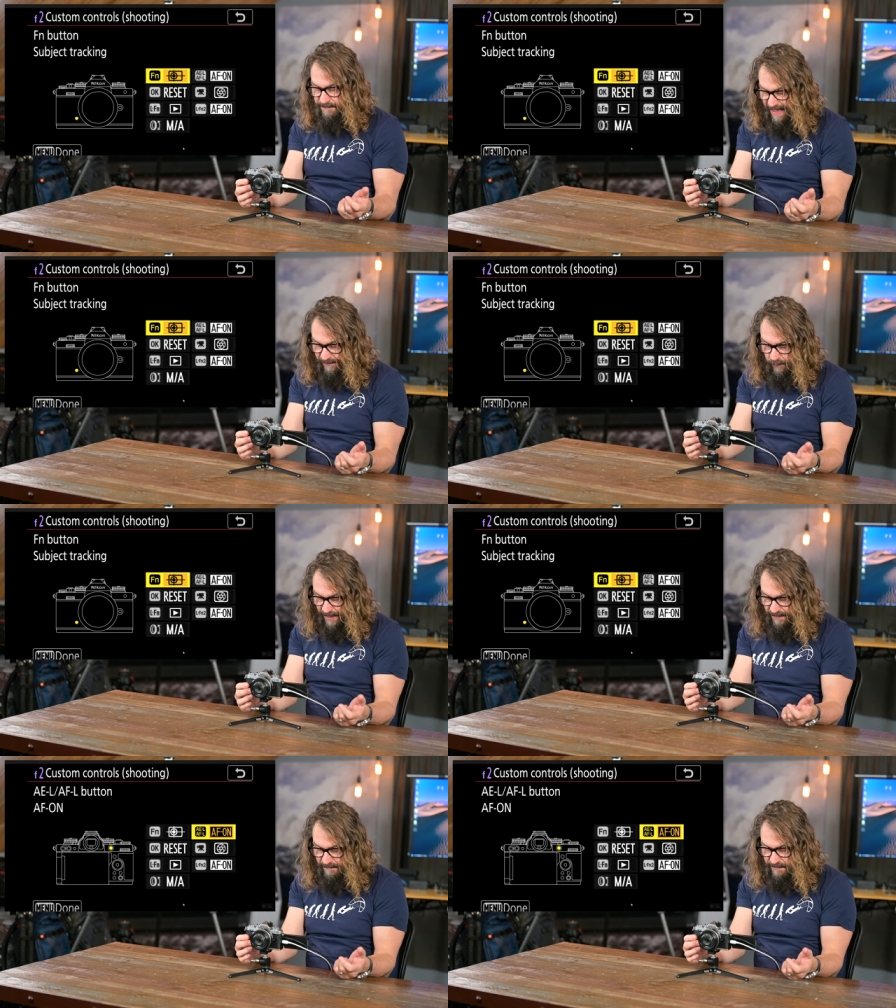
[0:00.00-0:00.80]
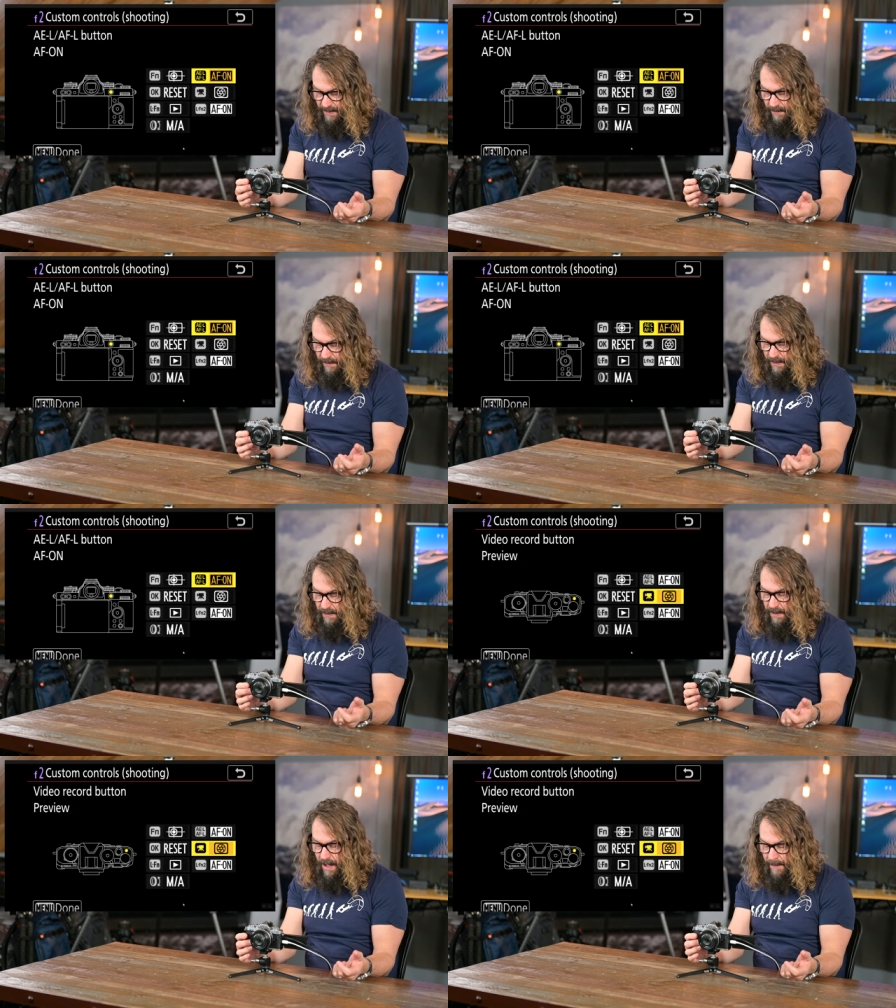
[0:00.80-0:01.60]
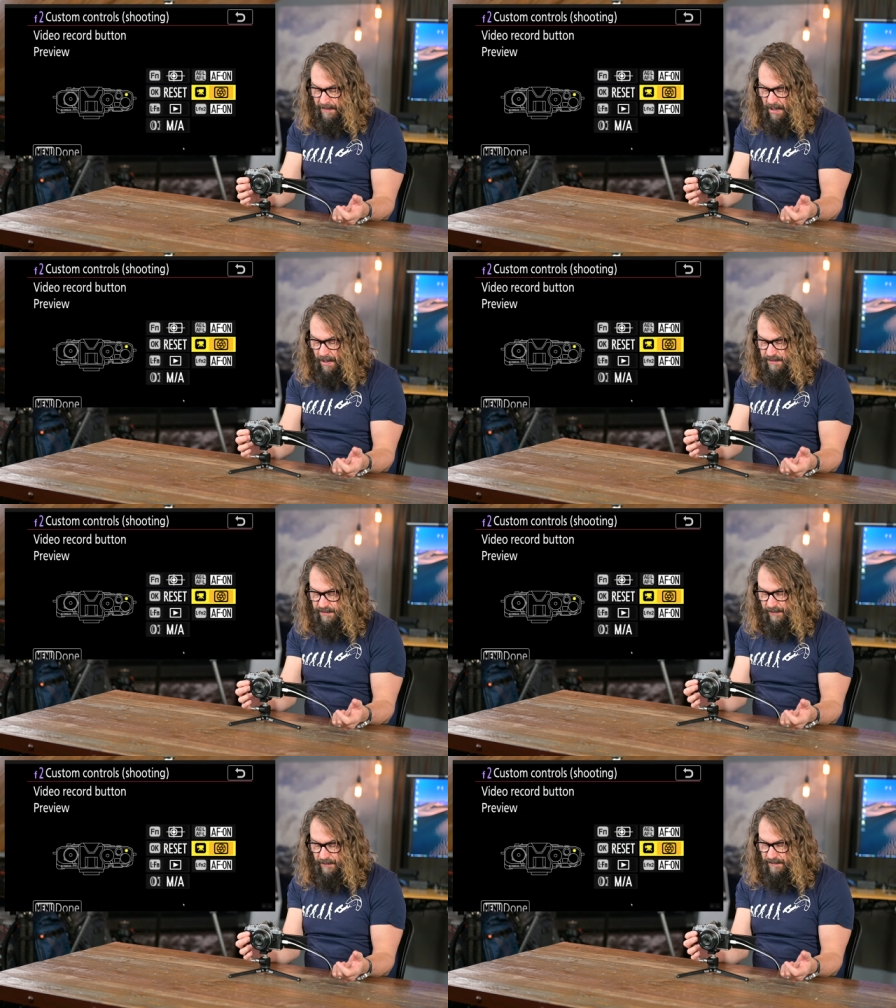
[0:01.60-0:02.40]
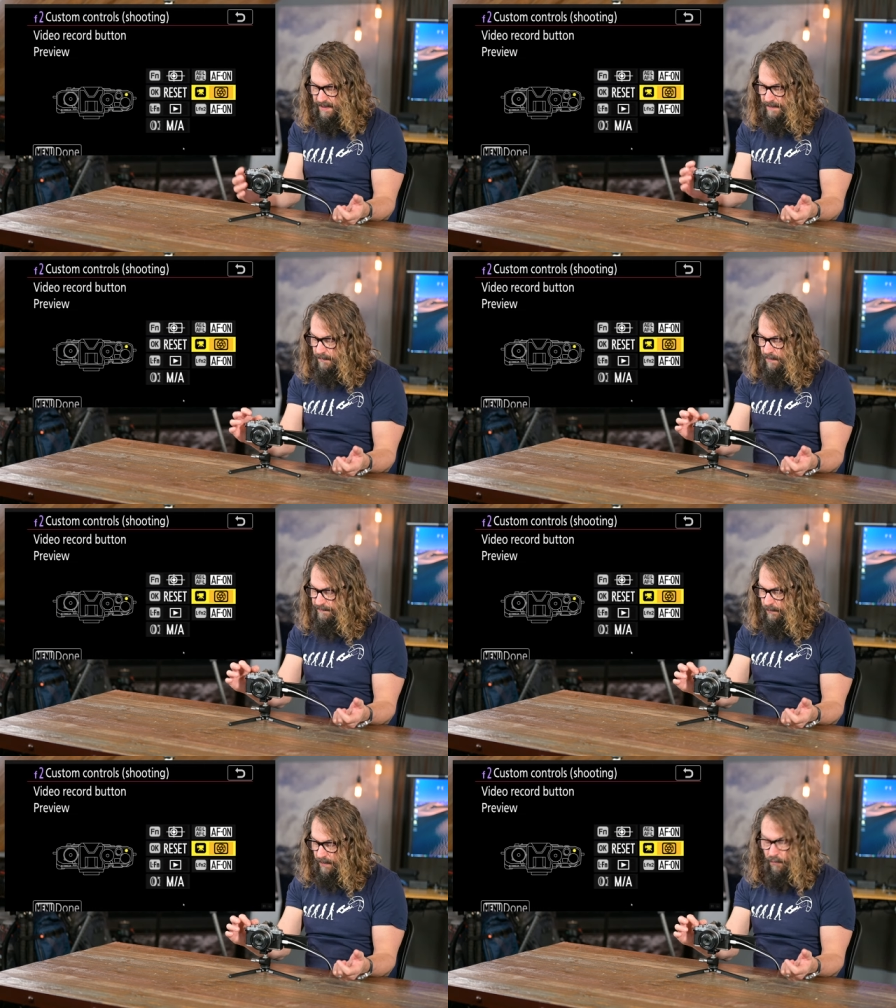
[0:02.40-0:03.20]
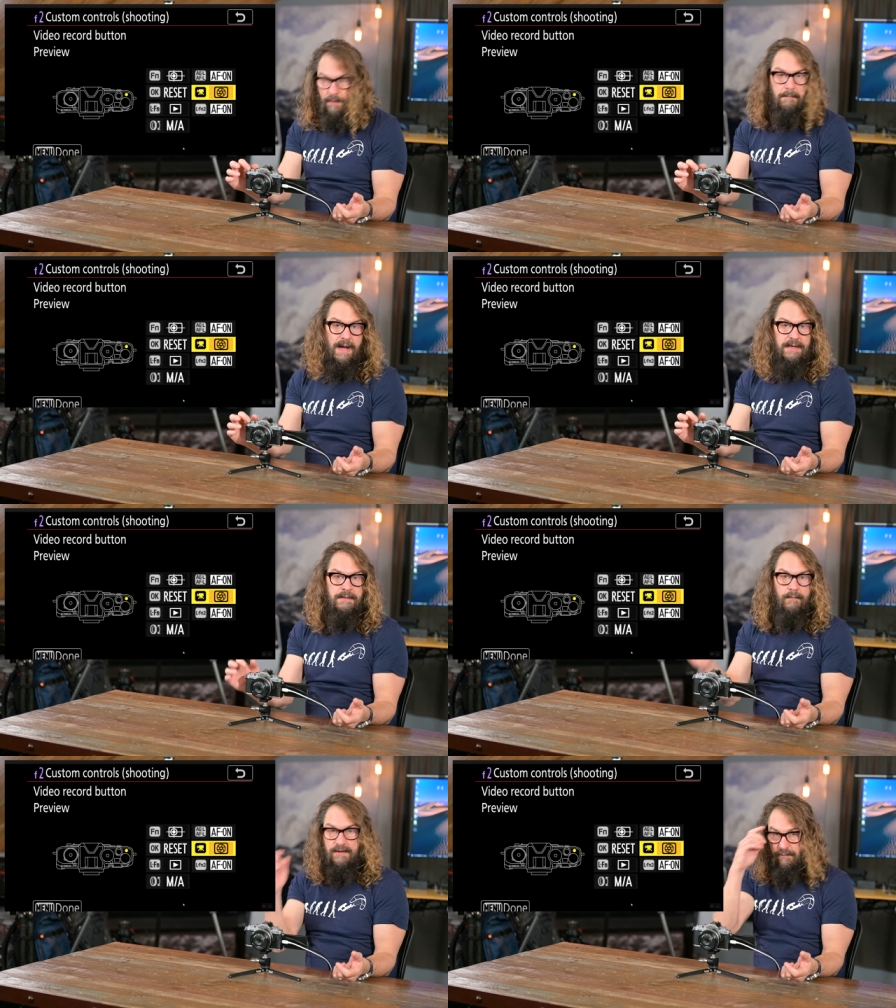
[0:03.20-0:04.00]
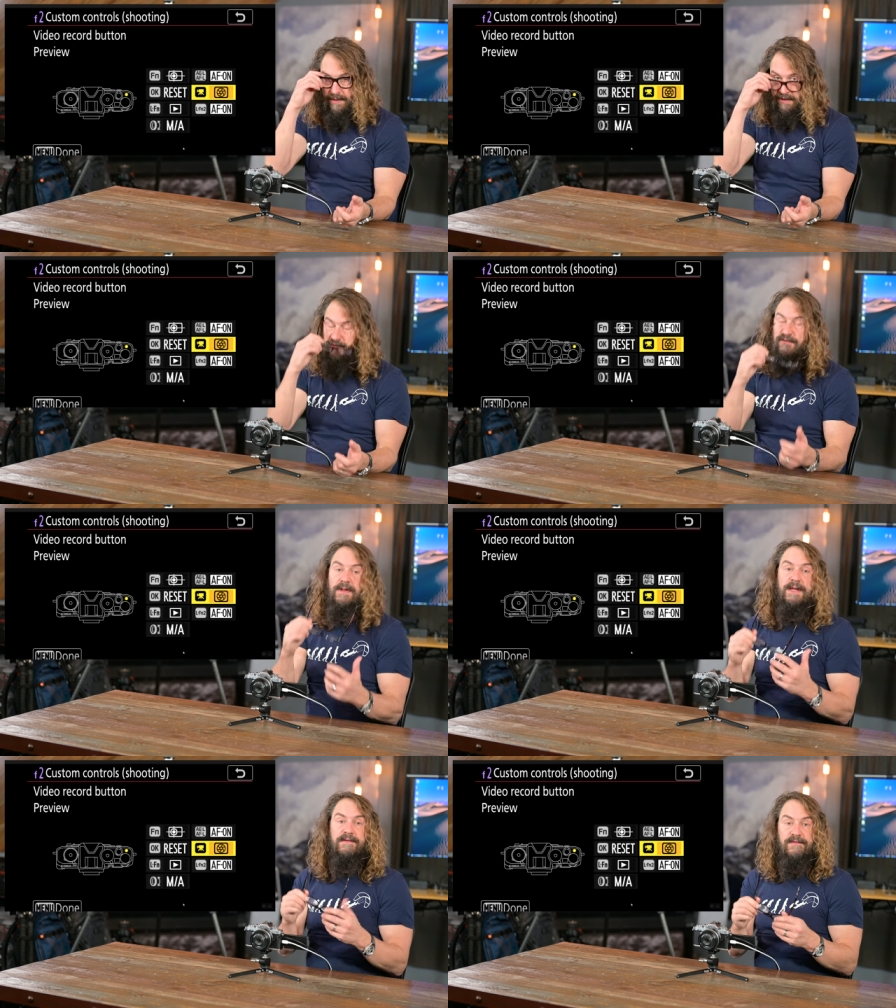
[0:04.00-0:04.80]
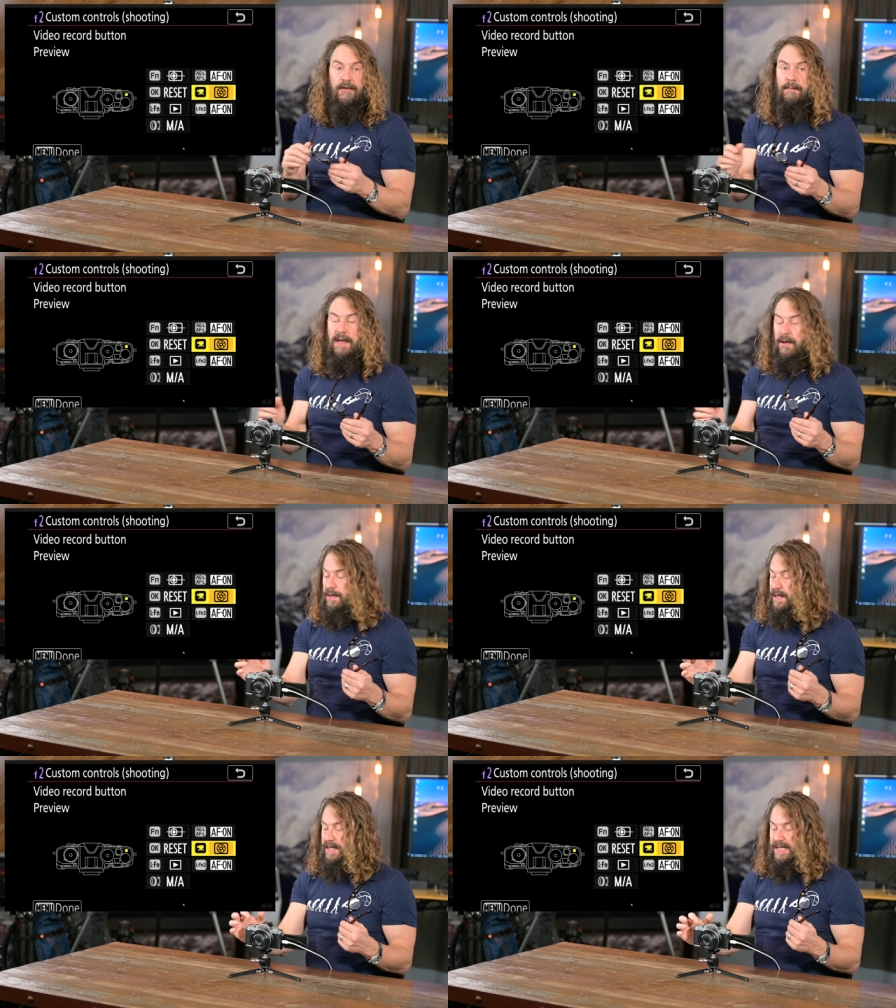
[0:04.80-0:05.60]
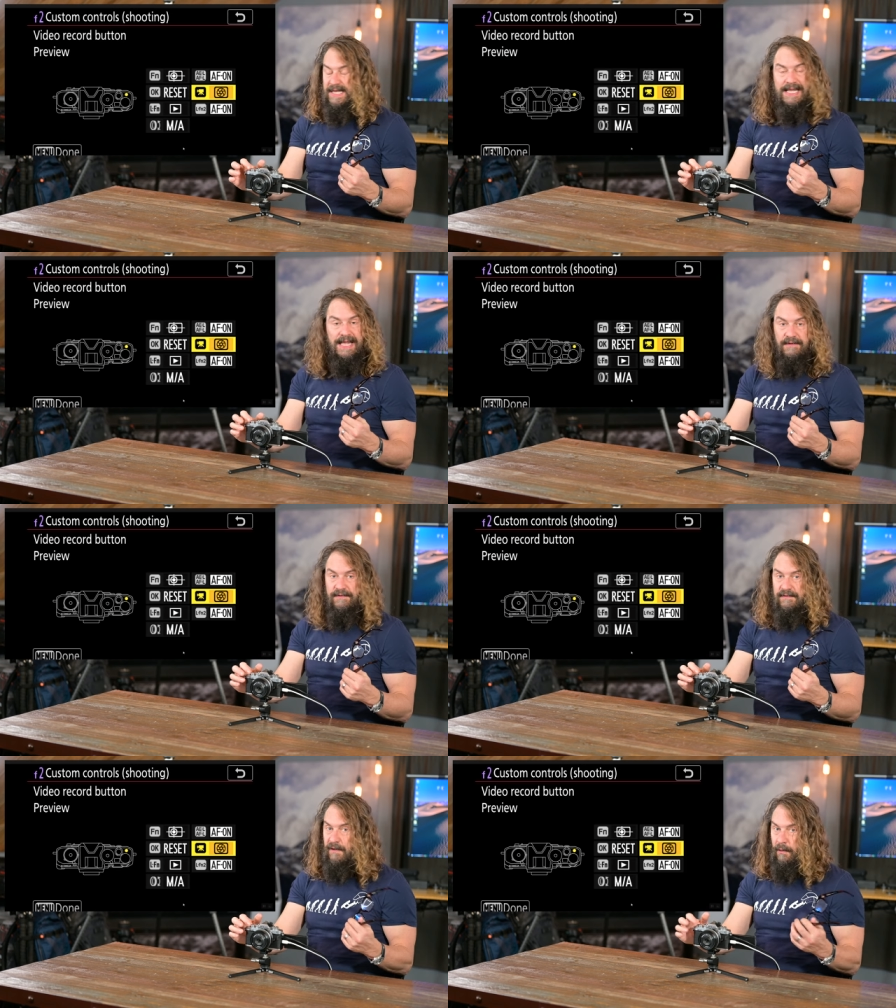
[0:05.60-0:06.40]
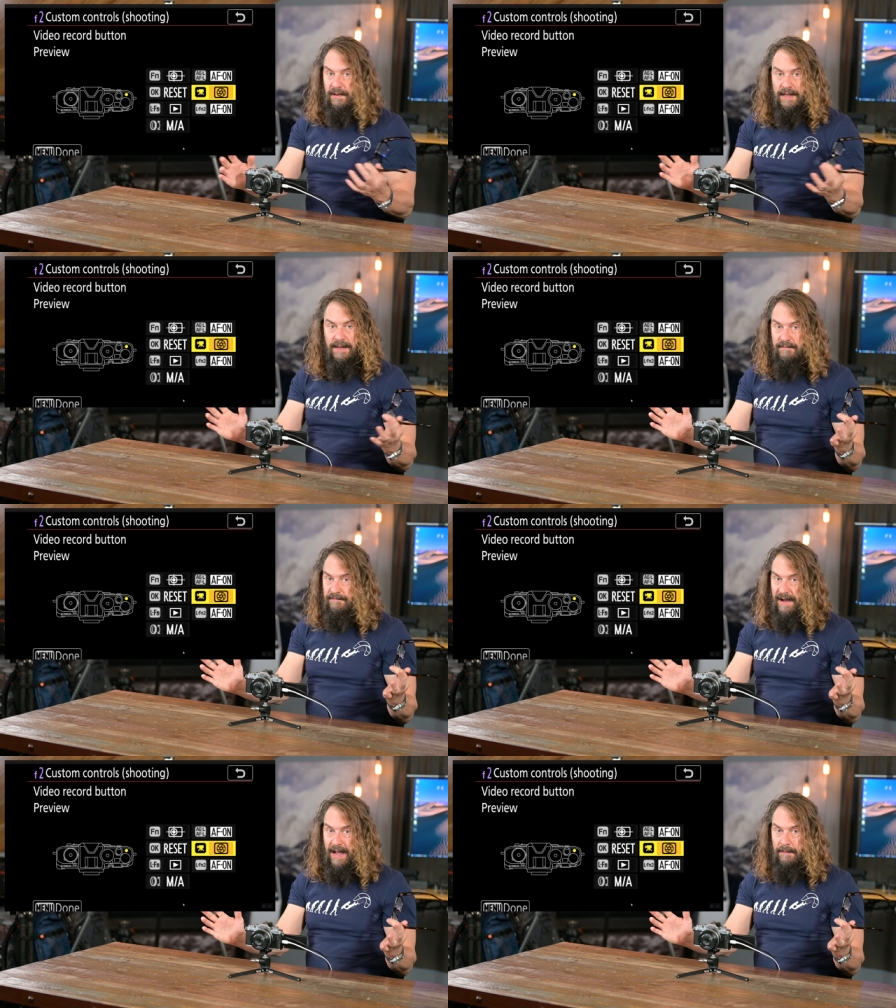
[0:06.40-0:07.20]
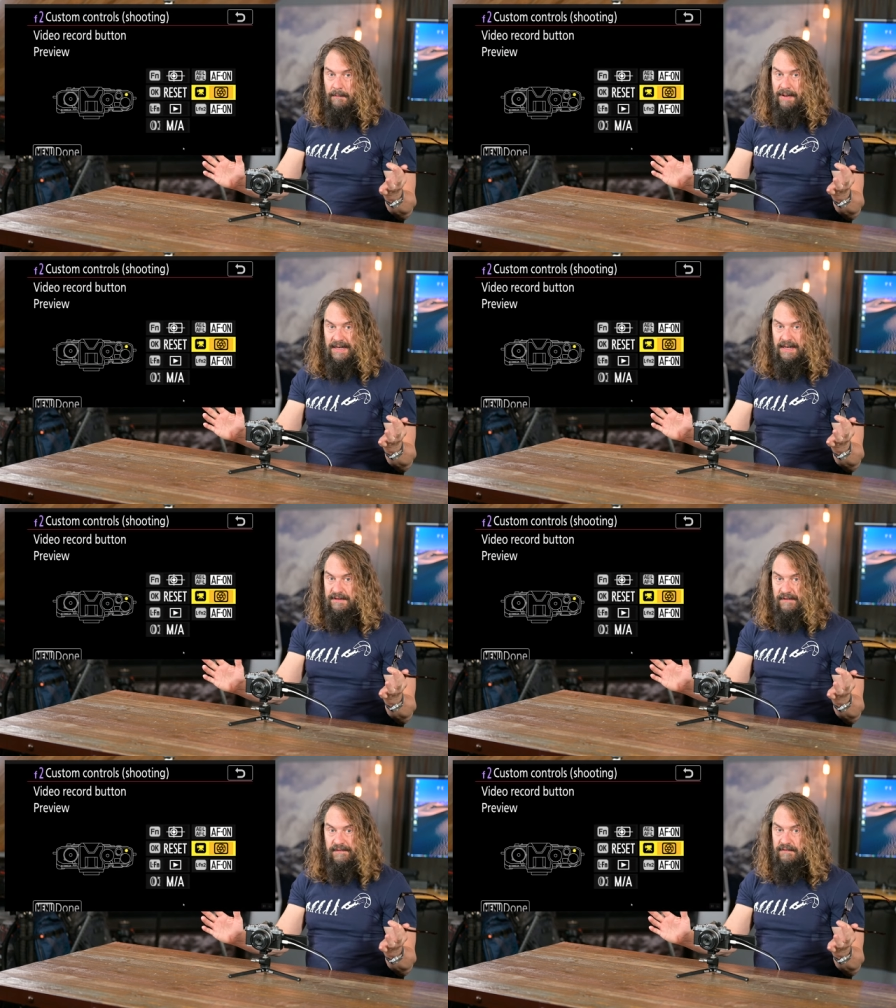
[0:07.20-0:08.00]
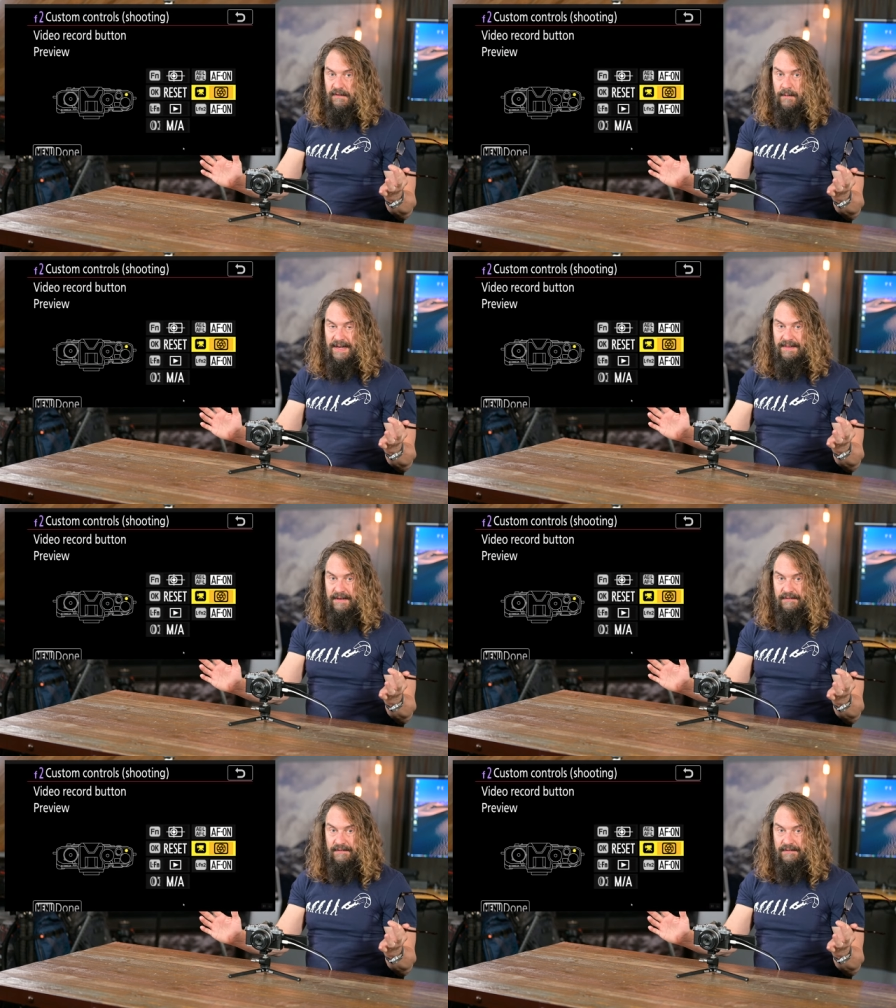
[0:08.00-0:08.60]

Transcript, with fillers: That's what I leave there. Up under the movie record button, which when you're shooting in still mode is a totally viable button. It doesn't do anything.